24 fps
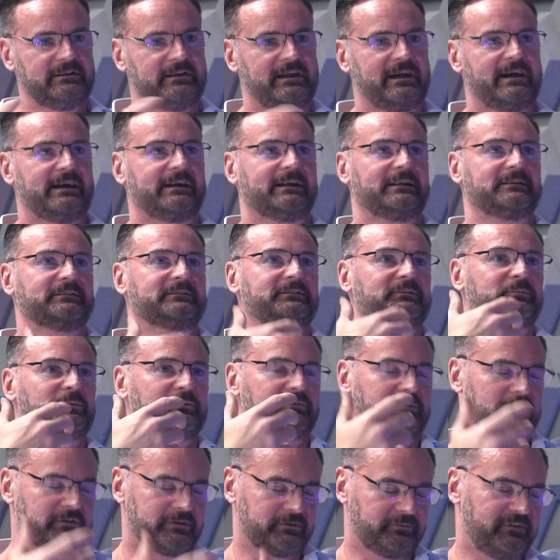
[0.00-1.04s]
and we've
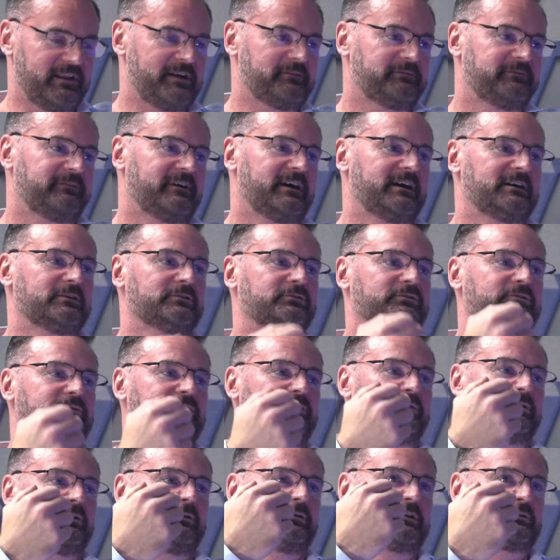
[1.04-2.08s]
got the flat files
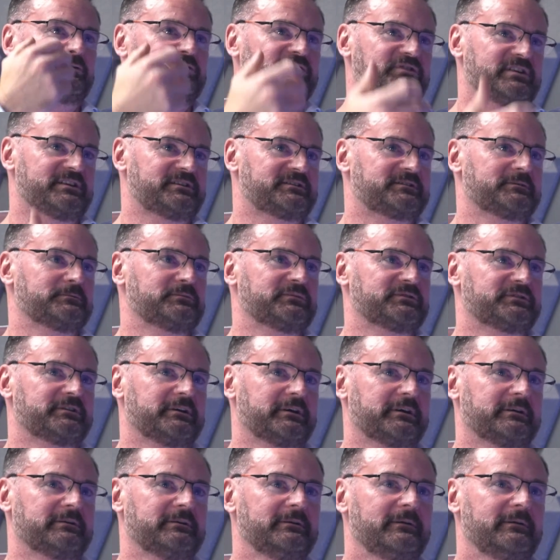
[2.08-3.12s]
for those systems that